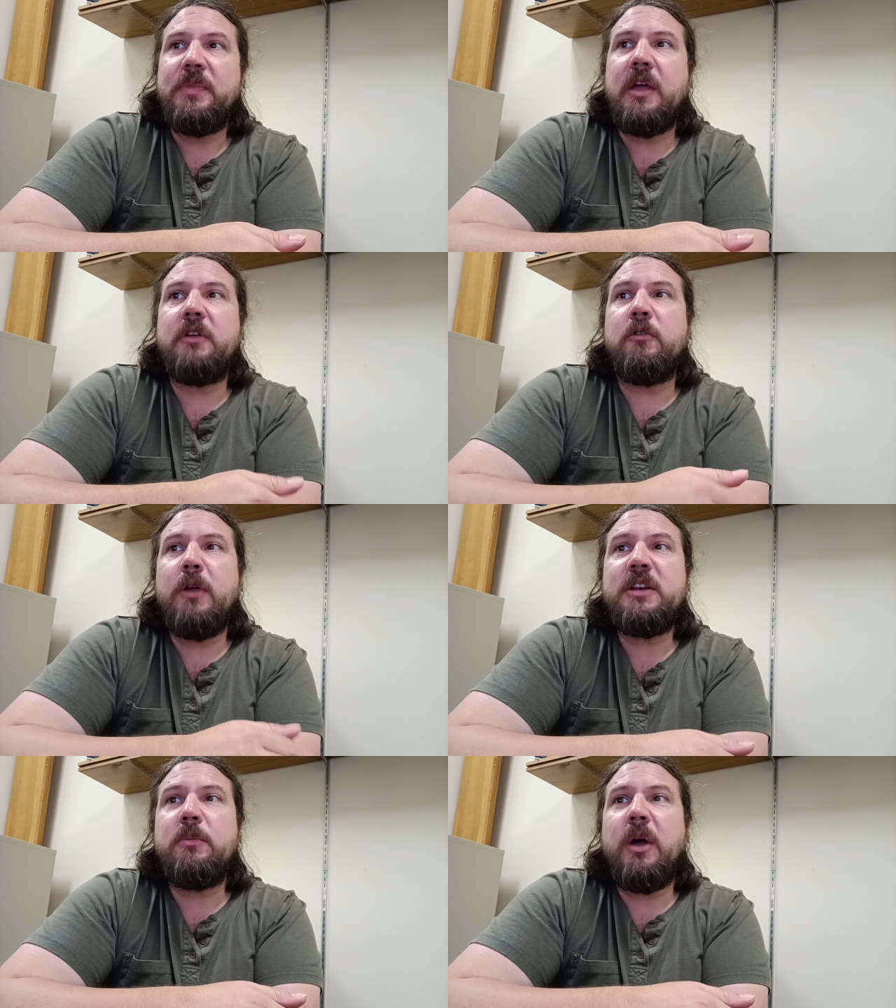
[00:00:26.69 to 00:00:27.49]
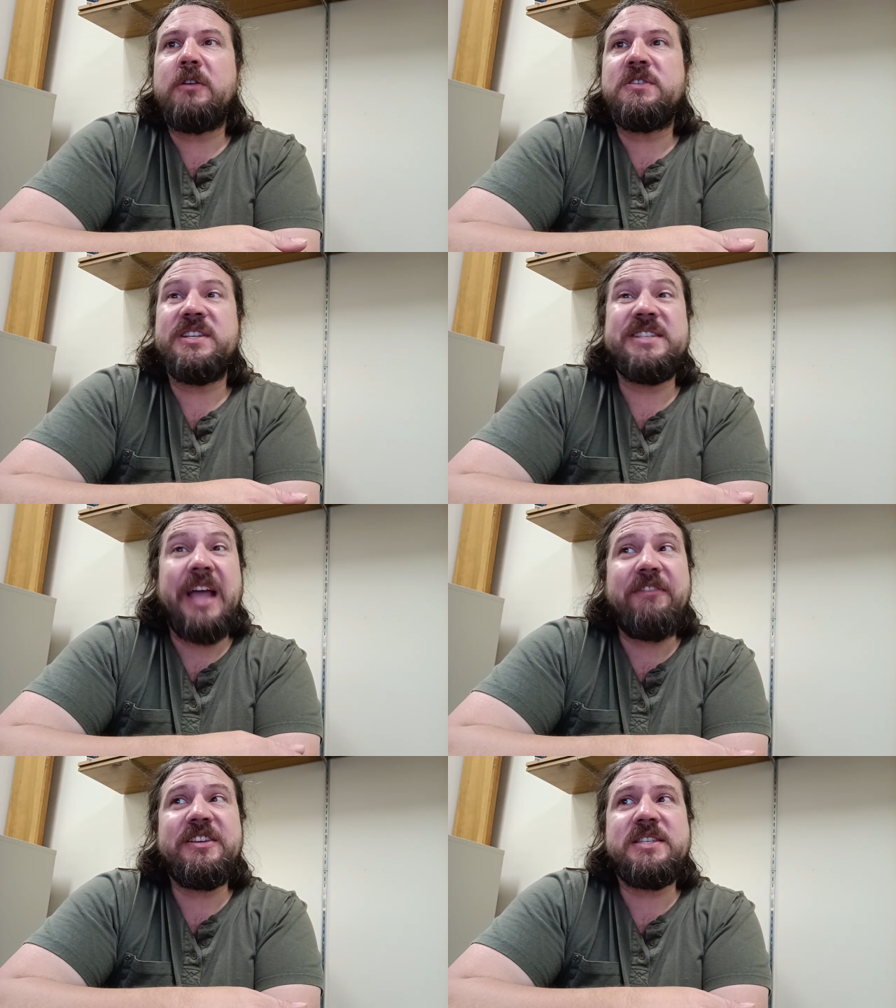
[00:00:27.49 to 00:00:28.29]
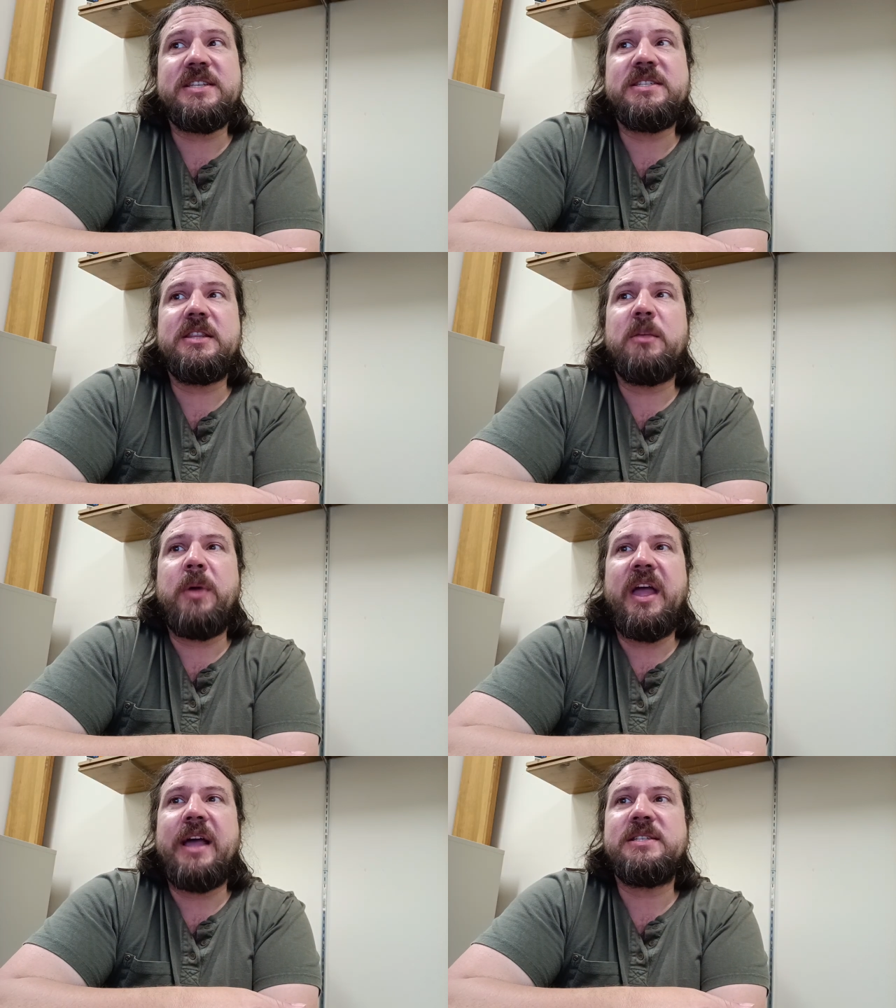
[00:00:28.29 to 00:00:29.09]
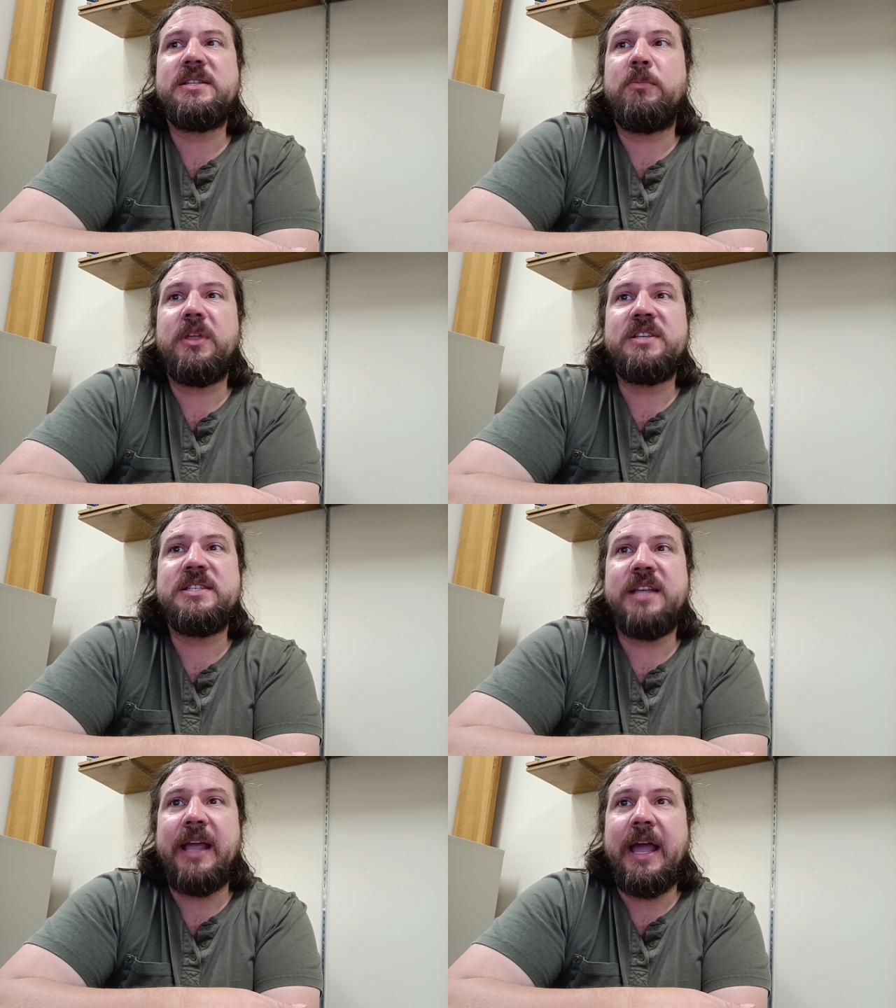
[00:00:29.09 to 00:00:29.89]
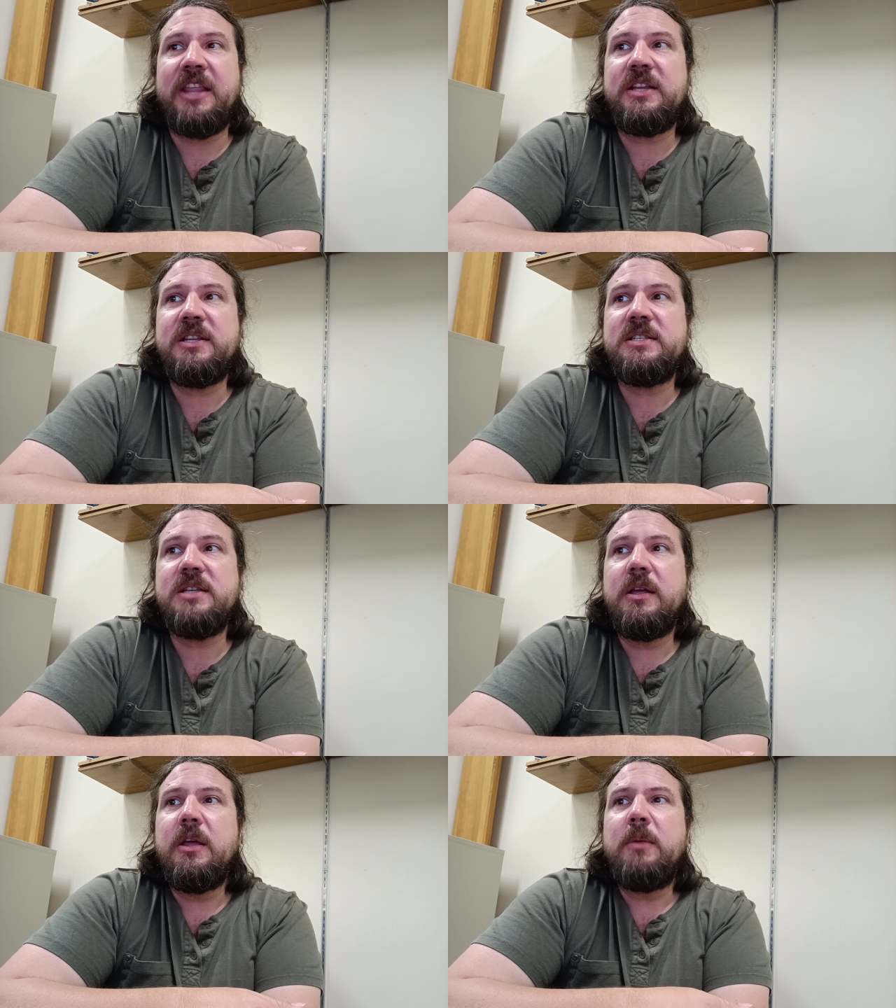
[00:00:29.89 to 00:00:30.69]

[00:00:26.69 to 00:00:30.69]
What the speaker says: Now, direct democracies have existed in the past in places like Athens.